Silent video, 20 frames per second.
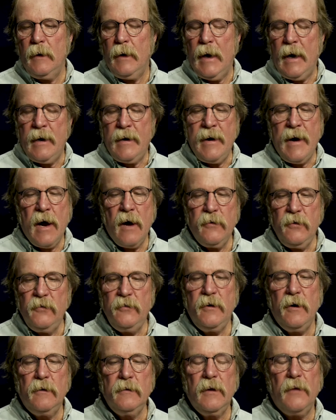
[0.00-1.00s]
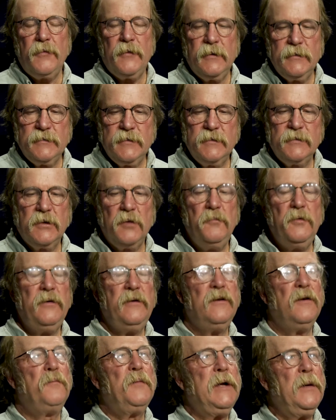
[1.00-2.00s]
now you know that there's this
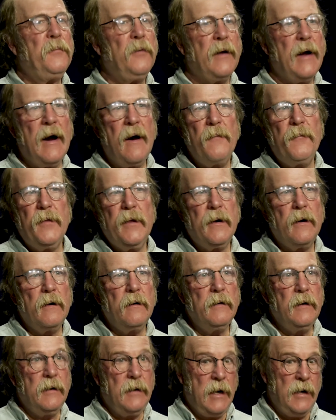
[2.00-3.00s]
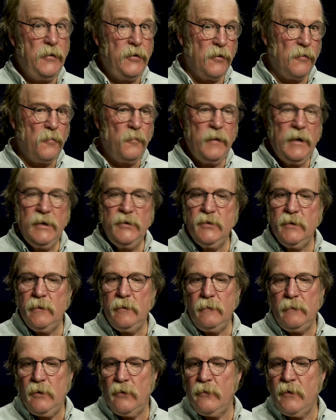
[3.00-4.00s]
community of people out there in your
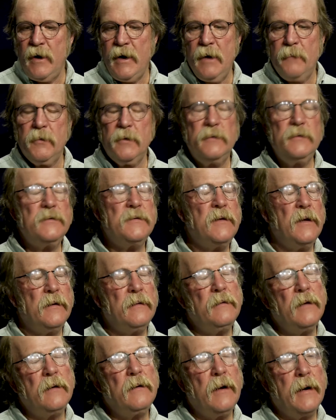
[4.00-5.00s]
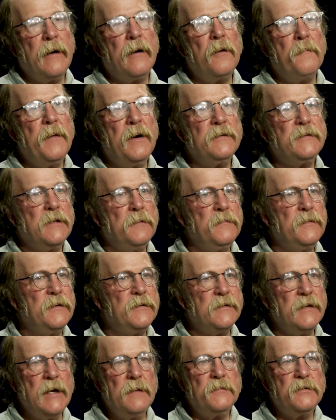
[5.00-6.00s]
region, your neighbors, that care about some of the
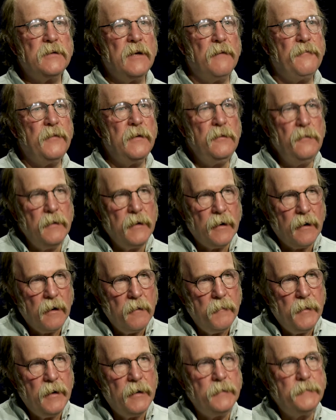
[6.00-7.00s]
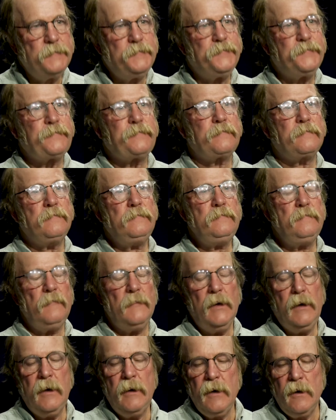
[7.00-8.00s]
same stuff that you care about.
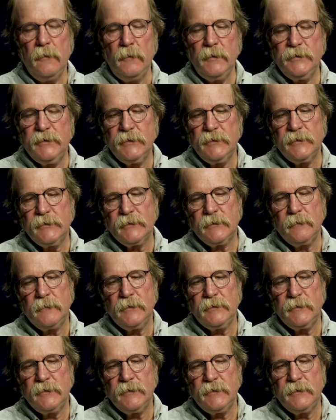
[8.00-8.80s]
Which is